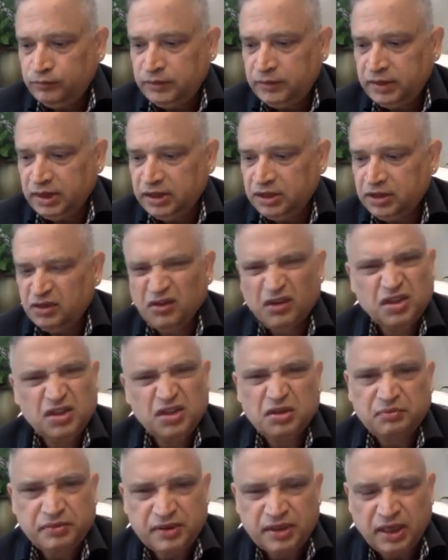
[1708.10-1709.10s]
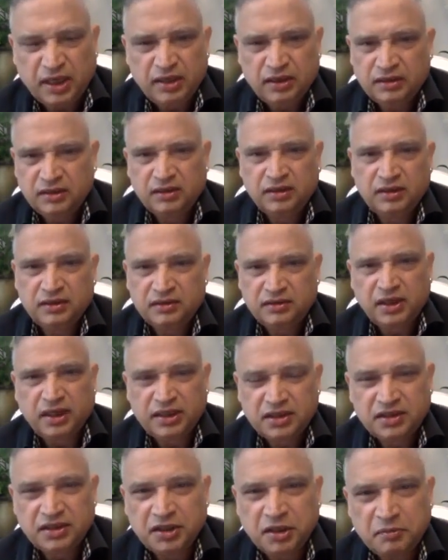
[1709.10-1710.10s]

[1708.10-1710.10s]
there is a lot of transaction.